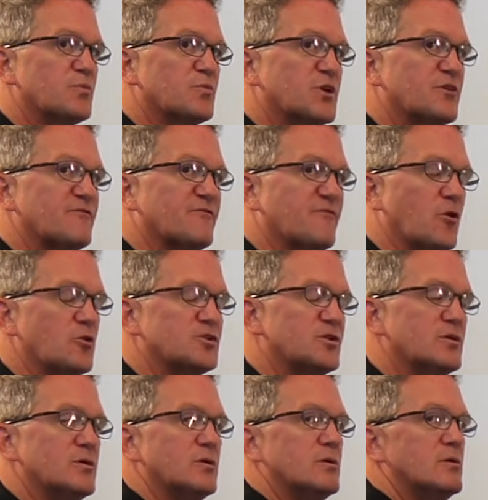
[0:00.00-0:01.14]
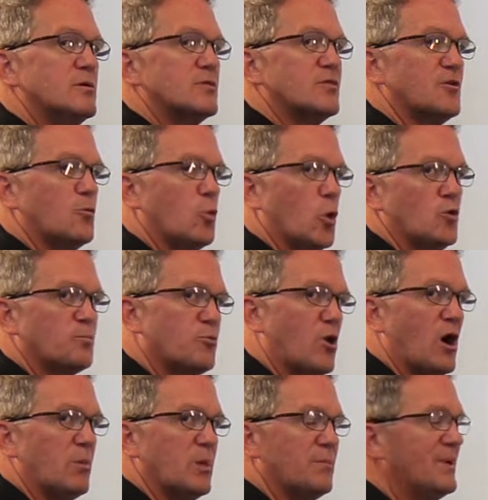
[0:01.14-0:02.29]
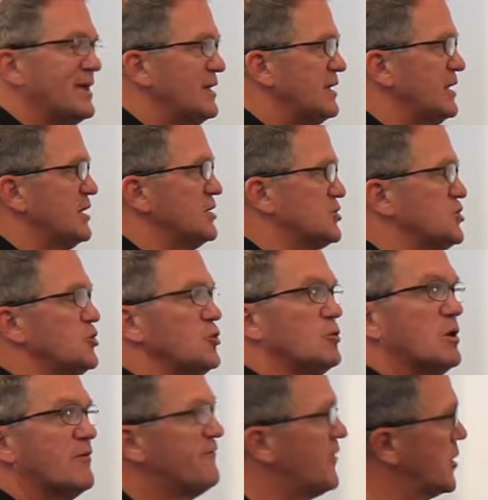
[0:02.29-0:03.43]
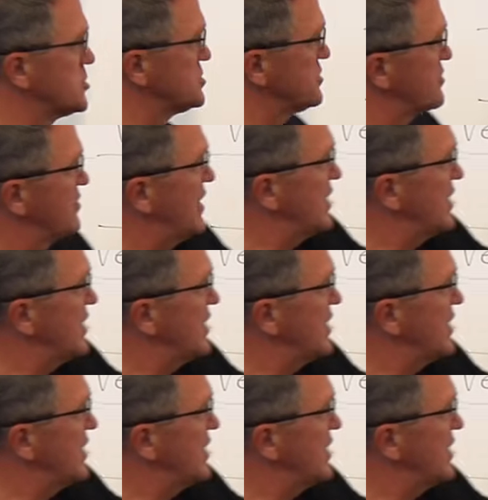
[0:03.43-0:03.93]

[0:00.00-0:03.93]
convert the word problem into functions, and